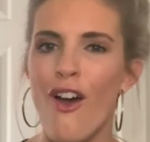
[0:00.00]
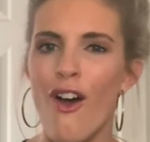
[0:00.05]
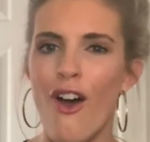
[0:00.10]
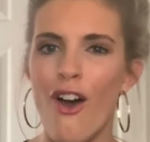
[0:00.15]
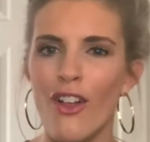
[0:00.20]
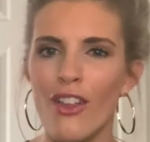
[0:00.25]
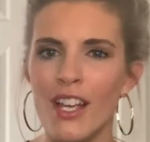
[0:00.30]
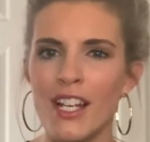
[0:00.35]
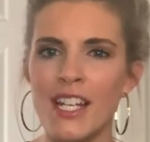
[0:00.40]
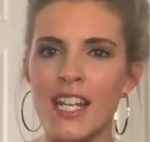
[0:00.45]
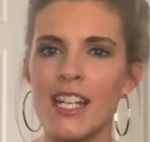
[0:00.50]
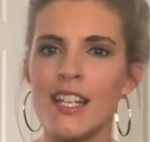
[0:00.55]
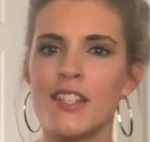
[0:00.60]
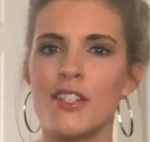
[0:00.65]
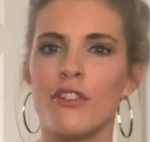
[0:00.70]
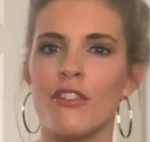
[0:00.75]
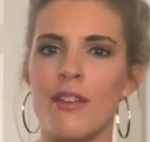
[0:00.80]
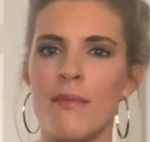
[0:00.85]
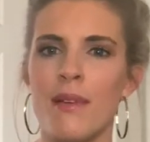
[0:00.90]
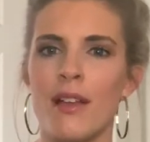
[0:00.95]
All I need is
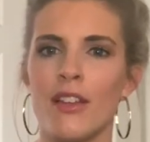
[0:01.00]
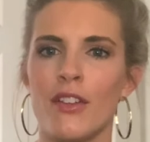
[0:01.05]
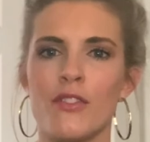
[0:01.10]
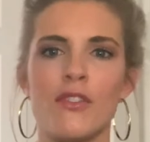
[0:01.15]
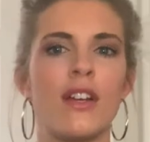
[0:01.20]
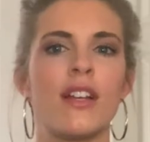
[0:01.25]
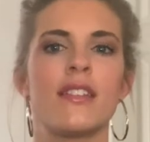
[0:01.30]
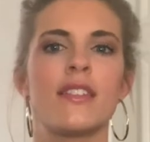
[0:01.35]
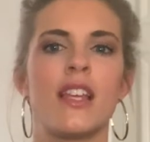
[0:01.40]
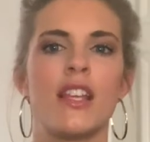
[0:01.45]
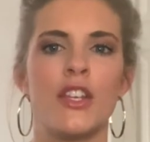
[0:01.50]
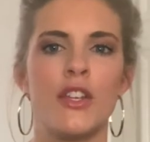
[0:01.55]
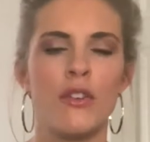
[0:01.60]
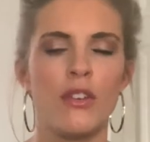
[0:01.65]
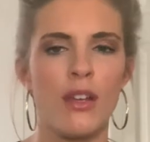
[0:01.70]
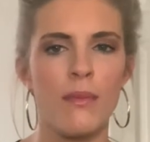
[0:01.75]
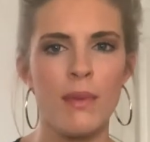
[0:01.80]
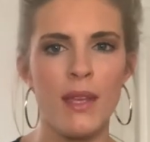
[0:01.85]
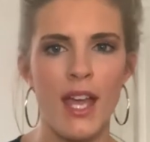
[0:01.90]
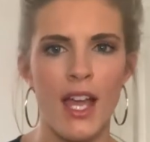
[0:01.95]
your email address and you
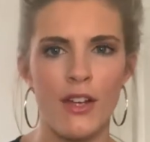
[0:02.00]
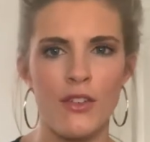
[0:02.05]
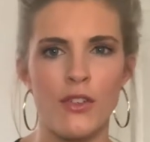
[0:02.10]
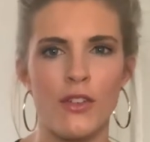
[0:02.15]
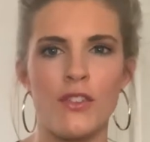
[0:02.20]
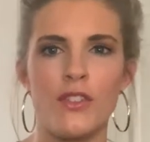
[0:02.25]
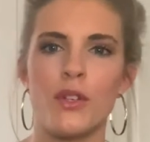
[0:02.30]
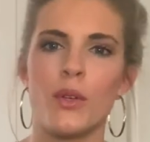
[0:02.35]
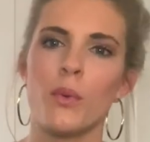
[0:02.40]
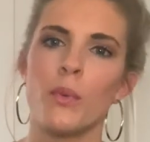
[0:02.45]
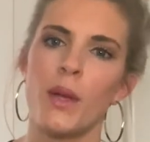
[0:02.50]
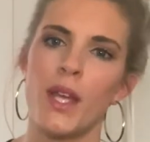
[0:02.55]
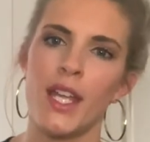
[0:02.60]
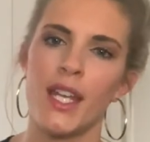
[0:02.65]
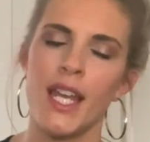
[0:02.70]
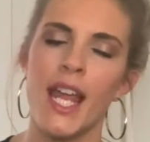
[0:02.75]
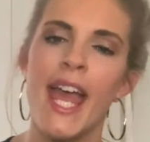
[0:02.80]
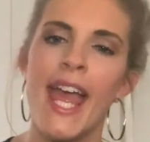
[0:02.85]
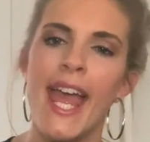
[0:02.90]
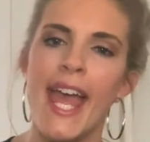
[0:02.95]
could be entered to
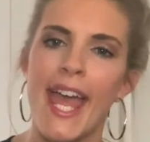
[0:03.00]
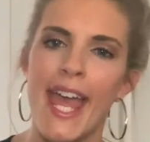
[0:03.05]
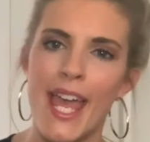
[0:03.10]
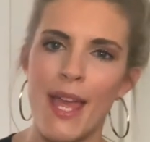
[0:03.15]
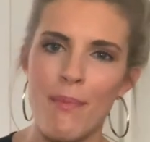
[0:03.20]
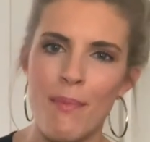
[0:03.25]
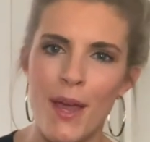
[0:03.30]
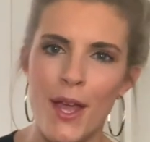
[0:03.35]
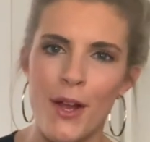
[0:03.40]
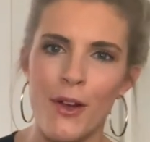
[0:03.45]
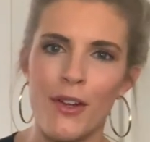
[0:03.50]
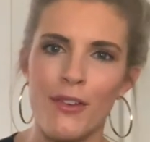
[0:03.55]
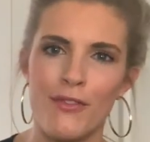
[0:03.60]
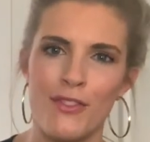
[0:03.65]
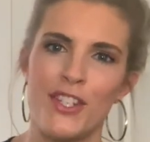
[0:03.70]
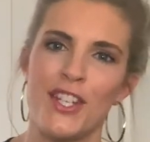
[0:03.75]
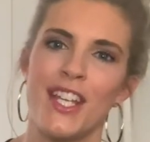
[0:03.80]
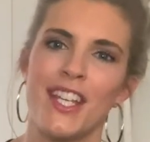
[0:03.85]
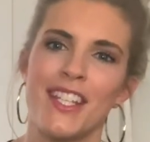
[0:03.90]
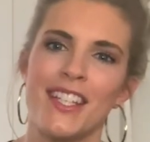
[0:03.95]
win a pair of
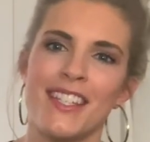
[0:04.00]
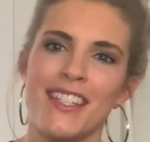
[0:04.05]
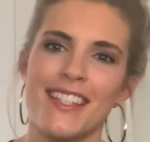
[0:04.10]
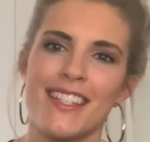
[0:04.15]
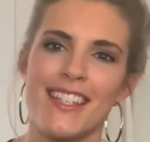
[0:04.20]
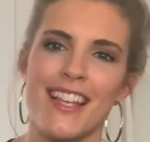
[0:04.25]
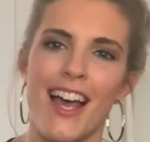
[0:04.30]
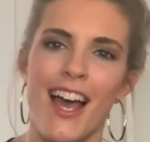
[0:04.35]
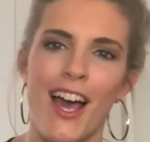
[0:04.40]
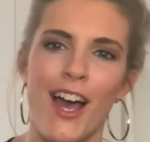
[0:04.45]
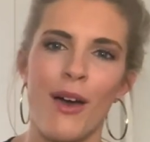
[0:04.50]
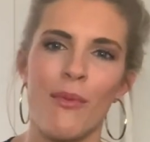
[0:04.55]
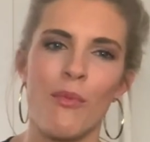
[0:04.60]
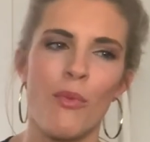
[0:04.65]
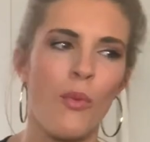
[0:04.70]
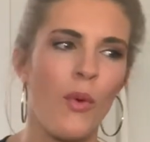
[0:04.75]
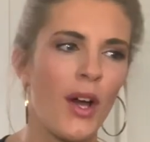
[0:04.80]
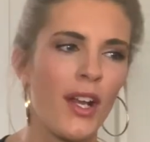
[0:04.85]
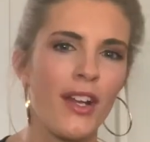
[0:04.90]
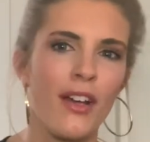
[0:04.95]
jeans,
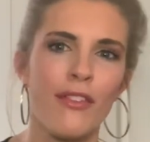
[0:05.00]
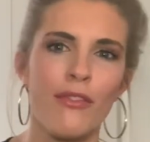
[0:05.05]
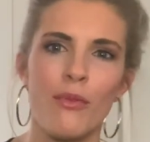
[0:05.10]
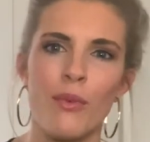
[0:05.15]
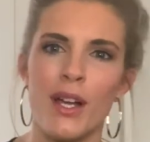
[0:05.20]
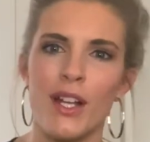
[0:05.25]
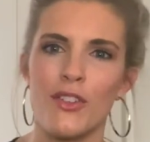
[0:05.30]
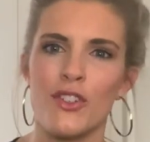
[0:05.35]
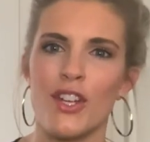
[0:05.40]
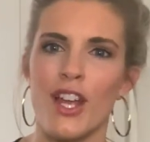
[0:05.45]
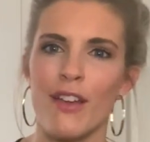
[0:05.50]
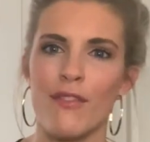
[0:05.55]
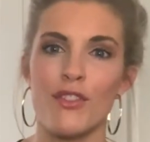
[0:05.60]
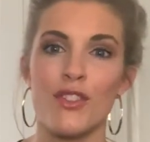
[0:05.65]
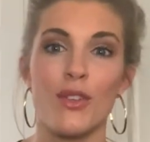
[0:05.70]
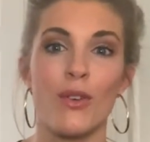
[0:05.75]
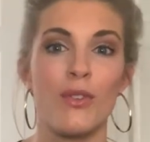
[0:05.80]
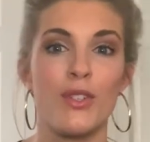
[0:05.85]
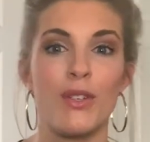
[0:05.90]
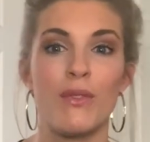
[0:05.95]
um, one of which I've
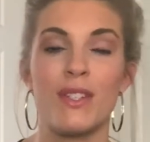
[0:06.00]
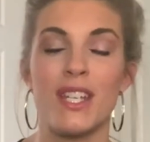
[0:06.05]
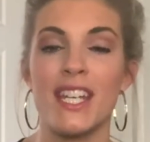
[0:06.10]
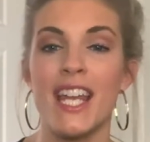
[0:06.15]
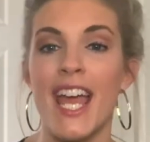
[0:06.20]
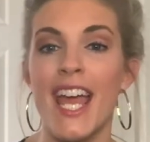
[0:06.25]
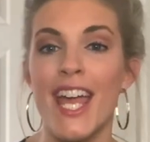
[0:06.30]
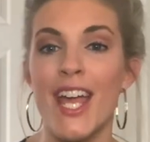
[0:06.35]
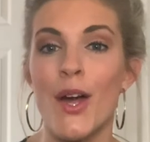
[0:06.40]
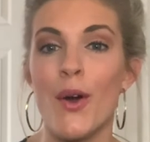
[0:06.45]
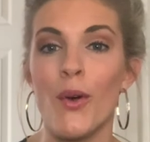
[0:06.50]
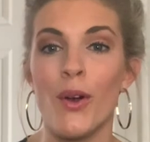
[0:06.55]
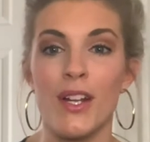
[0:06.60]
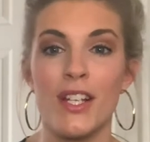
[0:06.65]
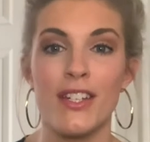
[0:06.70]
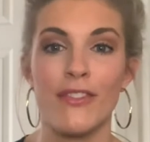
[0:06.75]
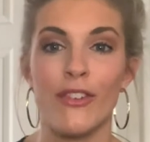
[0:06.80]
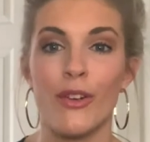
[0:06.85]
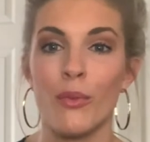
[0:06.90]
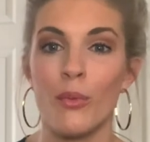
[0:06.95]
showed you today or a
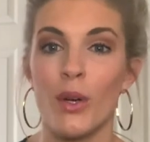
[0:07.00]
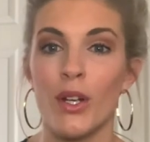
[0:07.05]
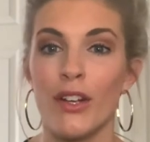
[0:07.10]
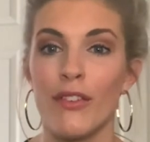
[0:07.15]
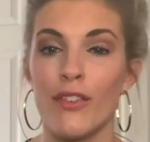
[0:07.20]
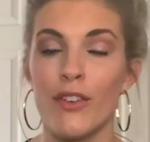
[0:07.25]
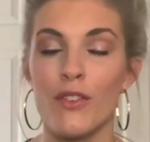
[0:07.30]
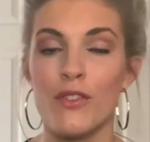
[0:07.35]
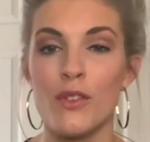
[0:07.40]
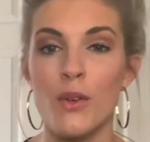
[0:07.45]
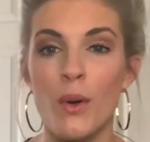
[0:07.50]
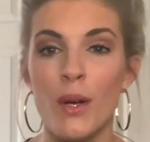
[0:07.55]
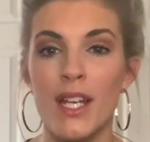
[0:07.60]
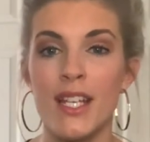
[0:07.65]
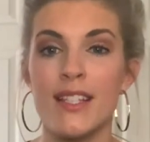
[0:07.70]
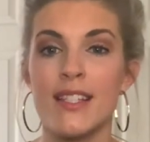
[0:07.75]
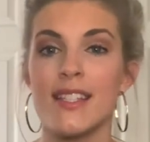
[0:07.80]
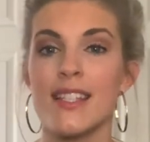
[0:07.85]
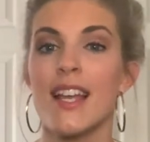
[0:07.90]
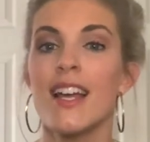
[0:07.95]
different one of your
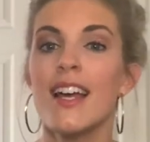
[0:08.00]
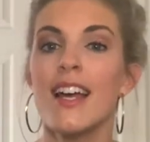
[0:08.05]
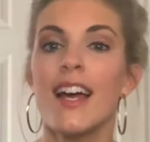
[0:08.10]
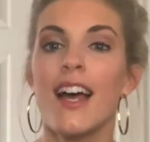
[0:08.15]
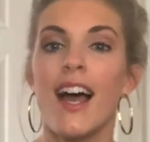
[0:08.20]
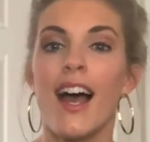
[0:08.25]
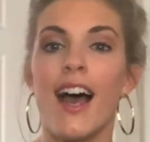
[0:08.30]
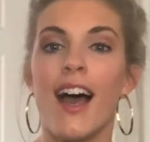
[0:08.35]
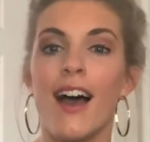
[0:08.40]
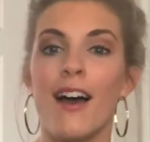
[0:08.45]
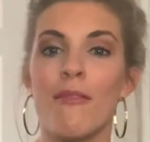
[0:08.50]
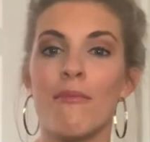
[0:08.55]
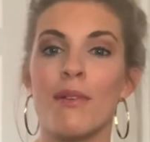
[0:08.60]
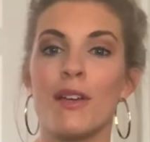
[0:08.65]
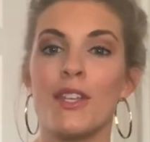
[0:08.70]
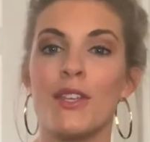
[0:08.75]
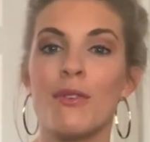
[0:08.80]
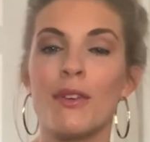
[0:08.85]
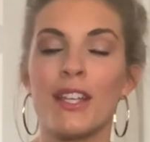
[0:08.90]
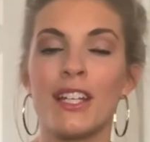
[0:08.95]
choice, um,
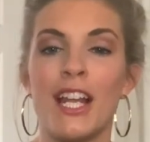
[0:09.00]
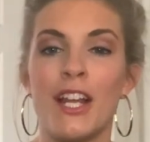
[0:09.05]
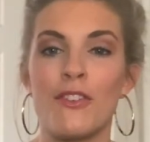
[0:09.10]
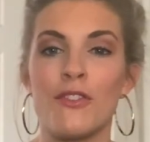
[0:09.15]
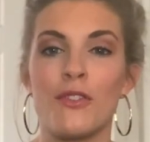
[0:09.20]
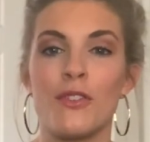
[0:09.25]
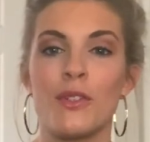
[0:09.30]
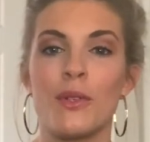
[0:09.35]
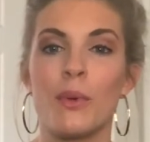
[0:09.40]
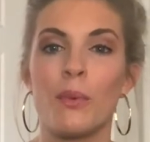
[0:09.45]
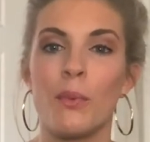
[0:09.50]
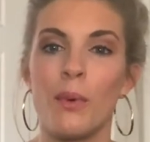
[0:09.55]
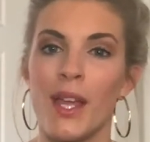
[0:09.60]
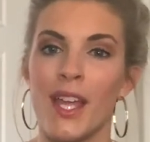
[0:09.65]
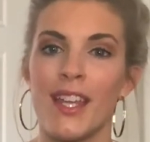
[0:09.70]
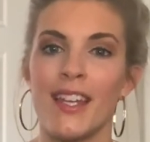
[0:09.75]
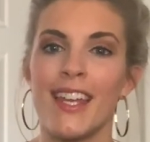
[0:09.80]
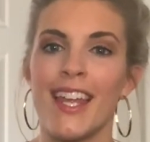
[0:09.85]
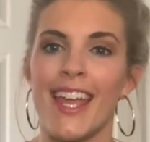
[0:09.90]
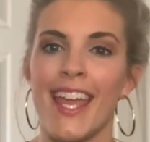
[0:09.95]
but you can enter to
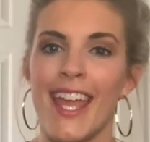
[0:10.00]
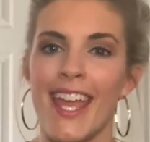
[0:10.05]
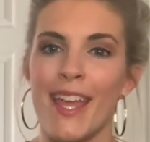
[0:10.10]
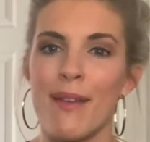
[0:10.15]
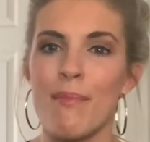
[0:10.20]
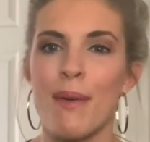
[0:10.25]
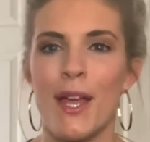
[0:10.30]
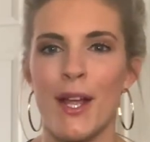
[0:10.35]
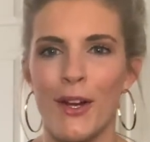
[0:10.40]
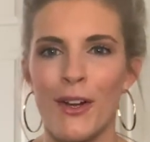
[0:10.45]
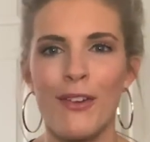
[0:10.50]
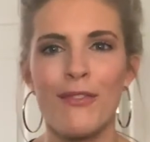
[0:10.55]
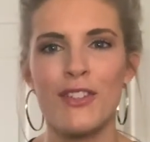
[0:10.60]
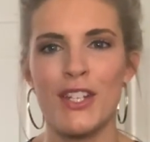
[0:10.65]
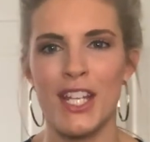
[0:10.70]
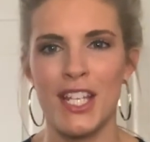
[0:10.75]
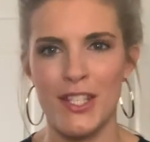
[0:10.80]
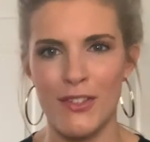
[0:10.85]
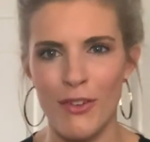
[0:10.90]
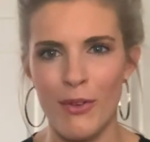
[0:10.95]
win a pair of
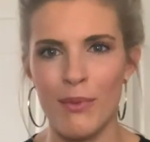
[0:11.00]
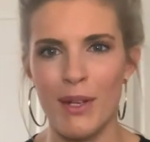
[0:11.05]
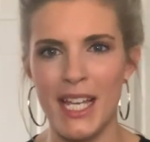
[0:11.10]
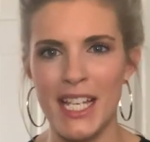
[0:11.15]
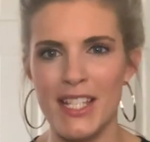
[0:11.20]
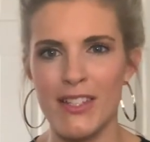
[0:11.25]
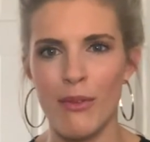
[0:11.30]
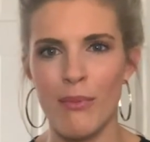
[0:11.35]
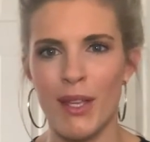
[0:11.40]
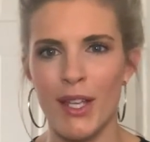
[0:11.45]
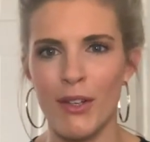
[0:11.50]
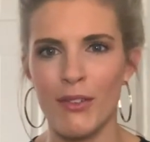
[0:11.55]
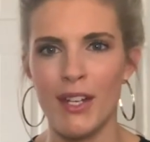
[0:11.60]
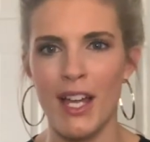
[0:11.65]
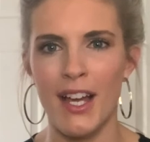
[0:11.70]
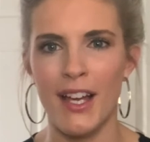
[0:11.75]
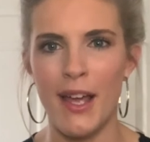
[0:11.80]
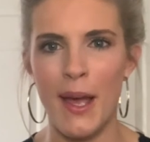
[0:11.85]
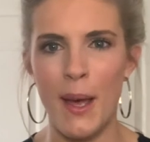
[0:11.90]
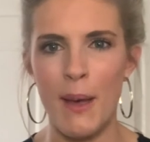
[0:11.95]
jeans from
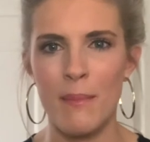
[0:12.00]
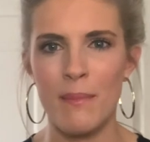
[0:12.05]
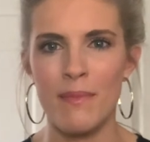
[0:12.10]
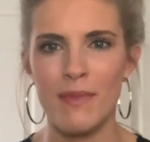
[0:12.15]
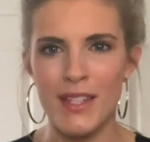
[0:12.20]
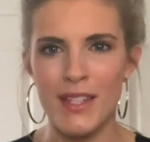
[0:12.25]
niceflamingo.com.